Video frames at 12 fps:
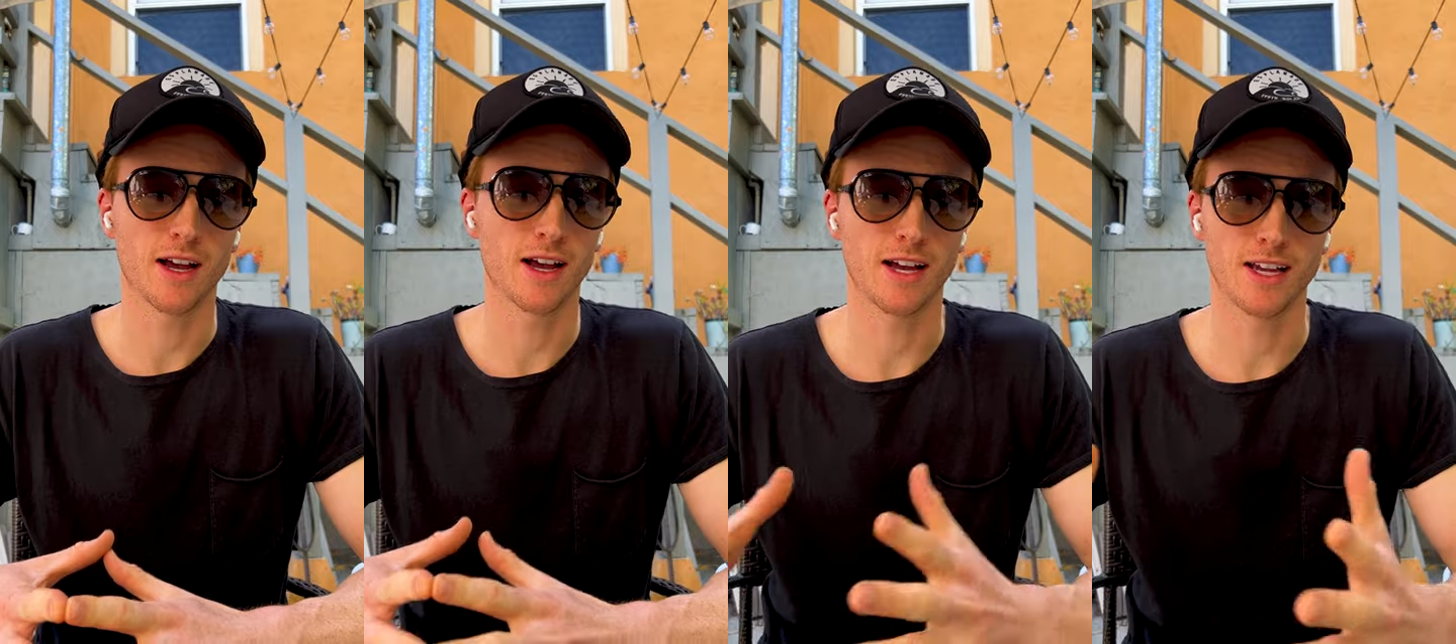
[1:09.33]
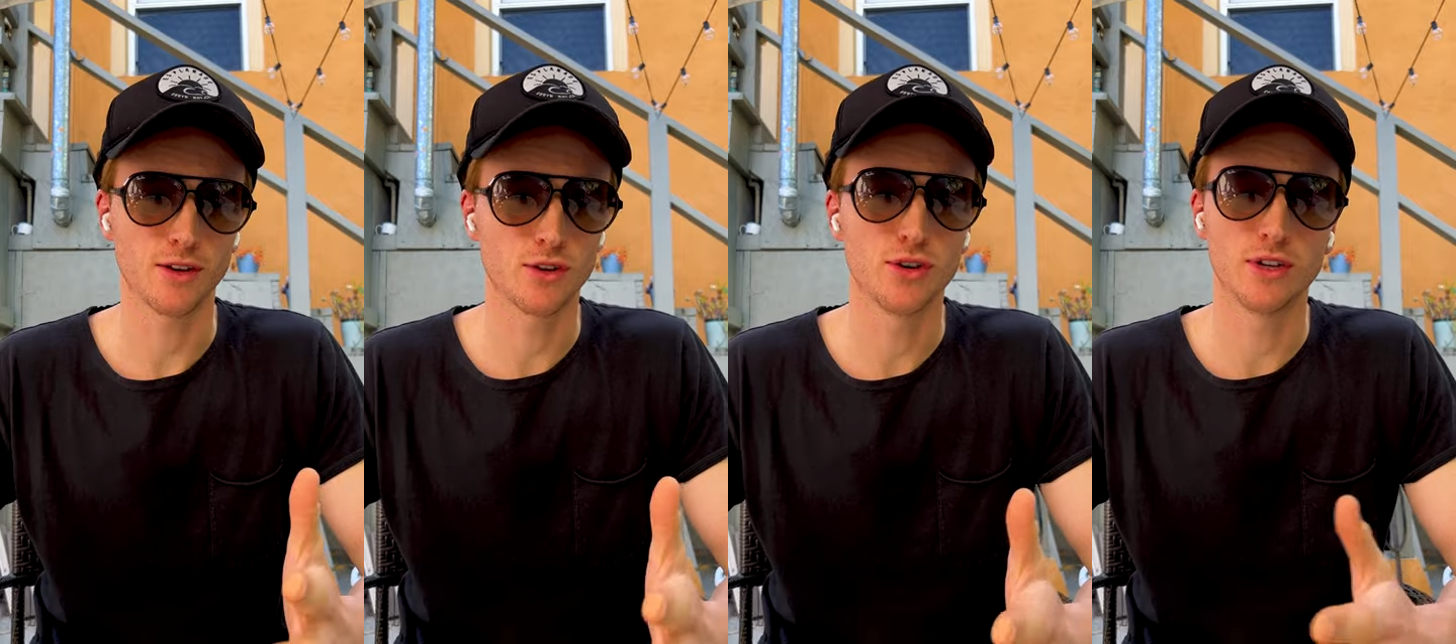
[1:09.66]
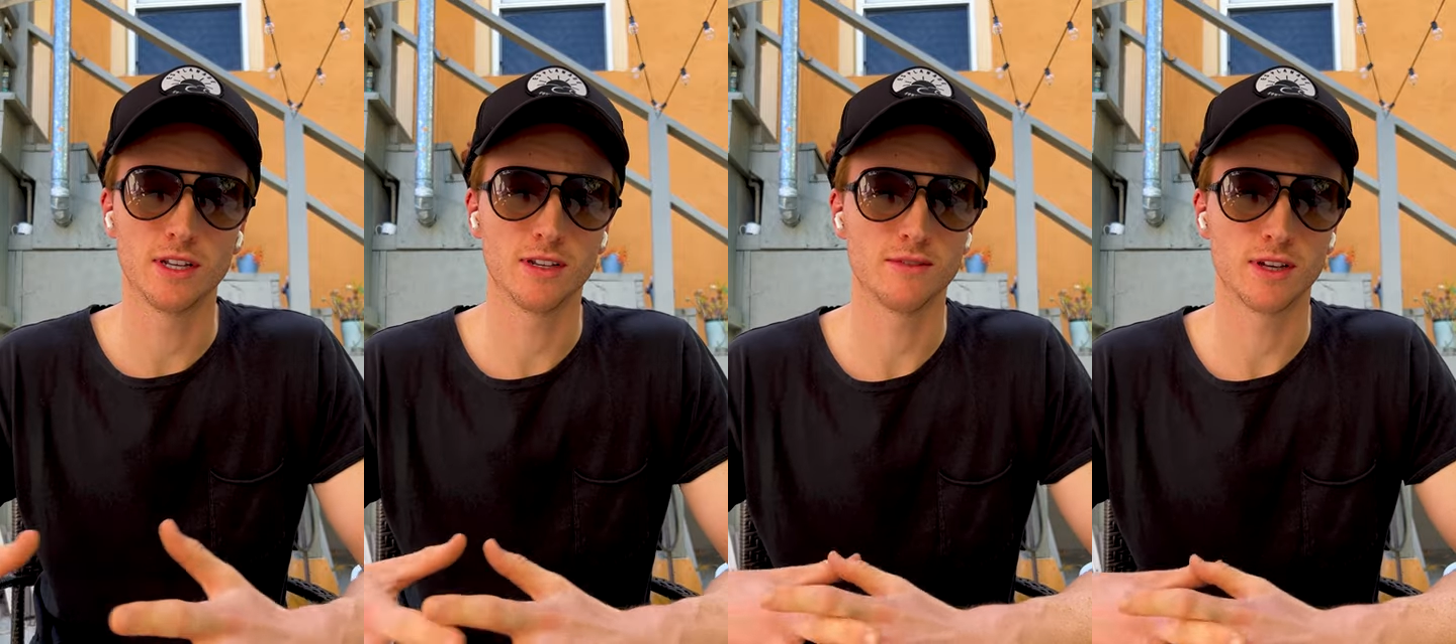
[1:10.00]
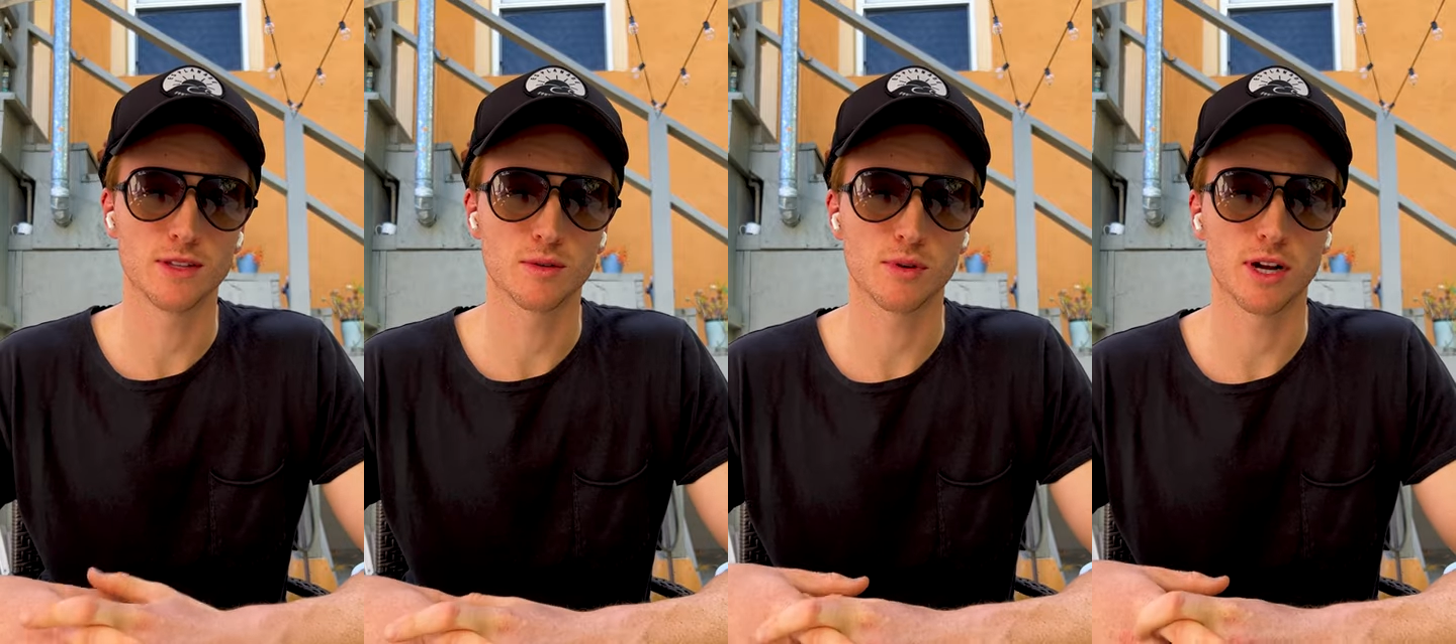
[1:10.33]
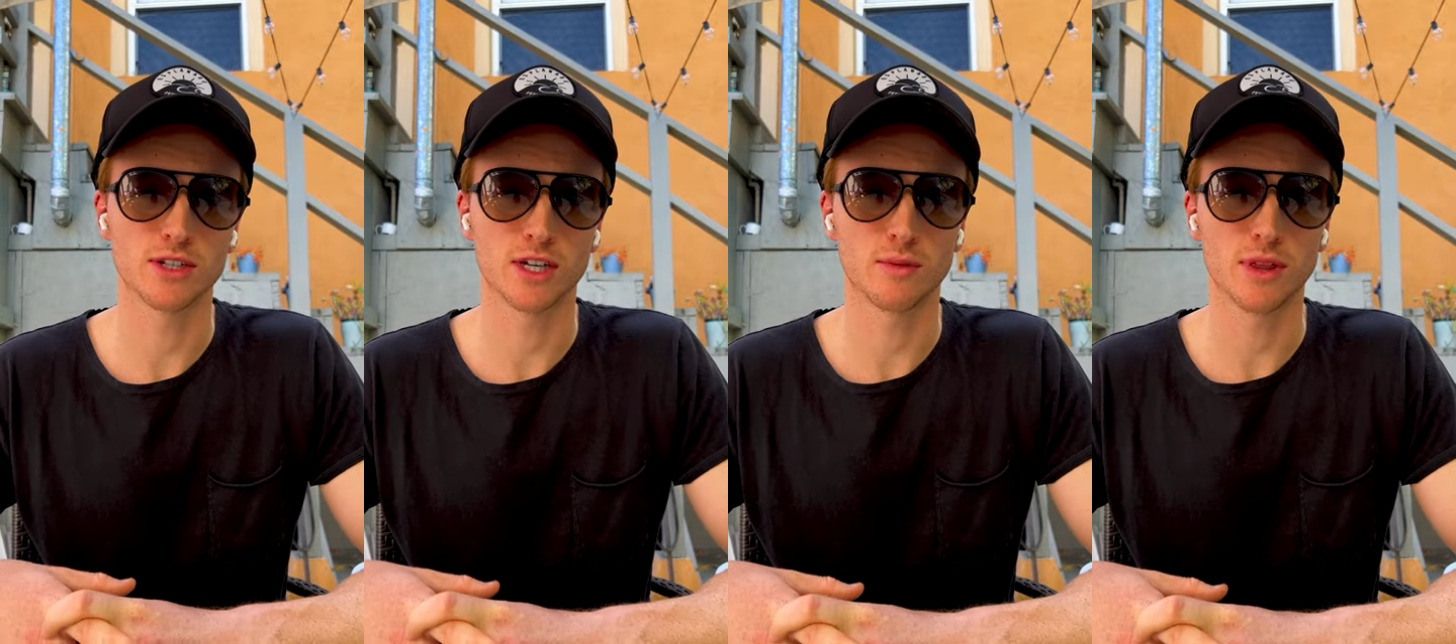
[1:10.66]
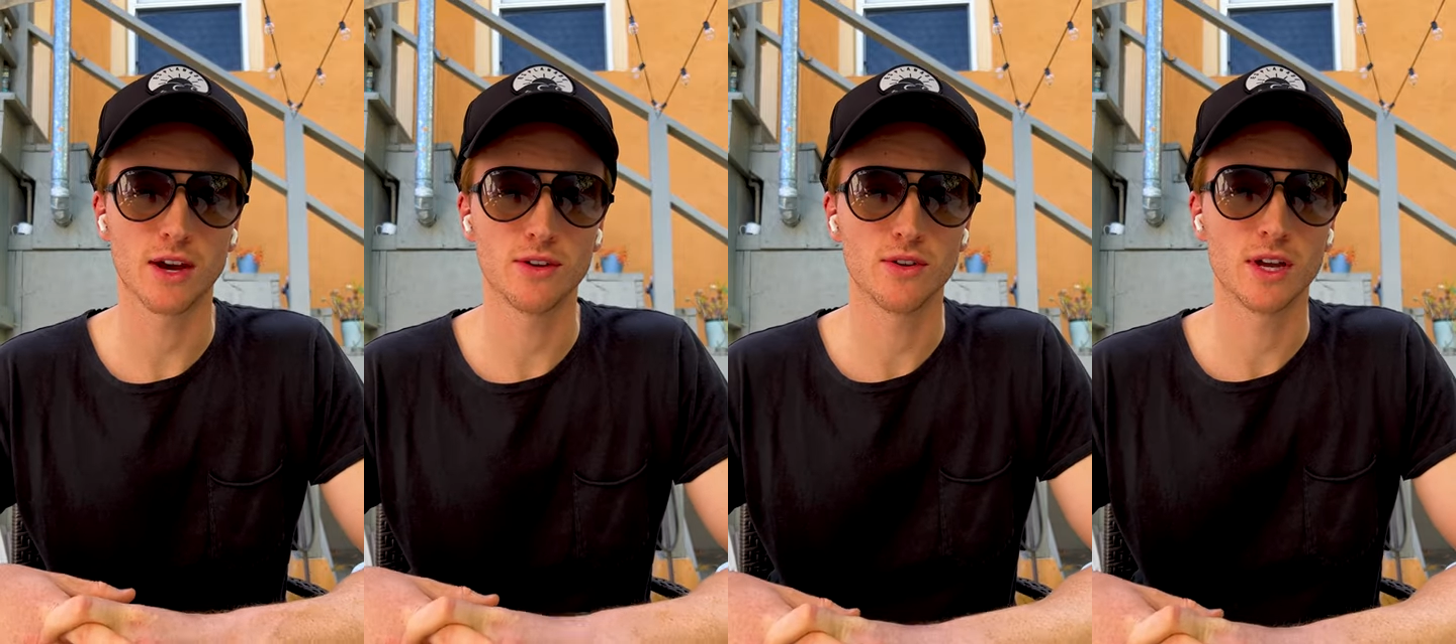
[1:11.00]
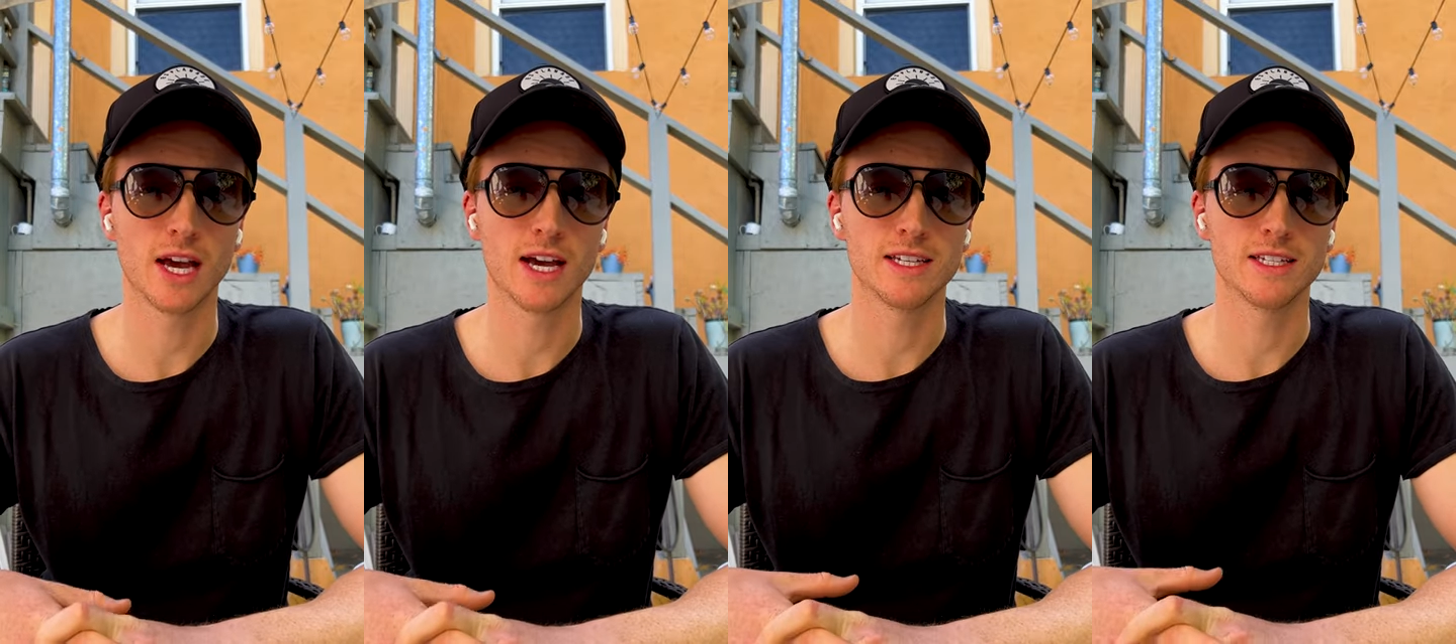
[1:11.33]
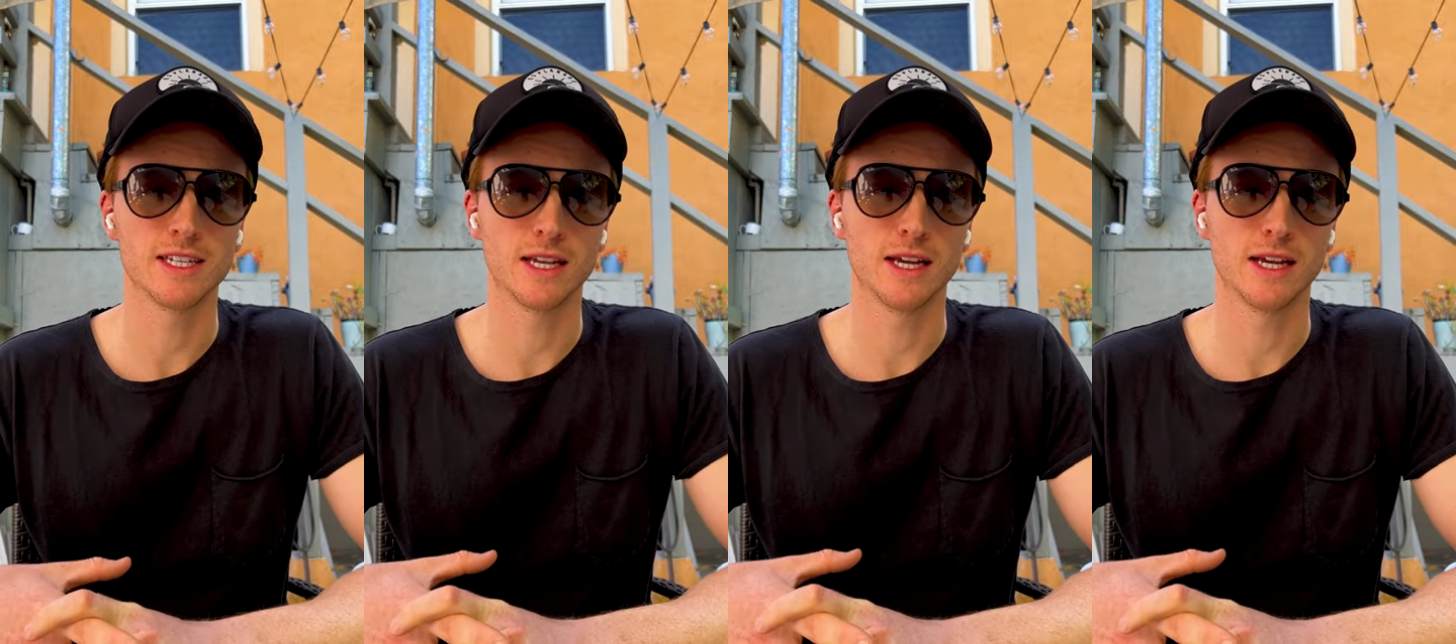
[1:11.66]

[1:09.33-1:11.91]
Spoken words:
I couldn't have done this project without you guys,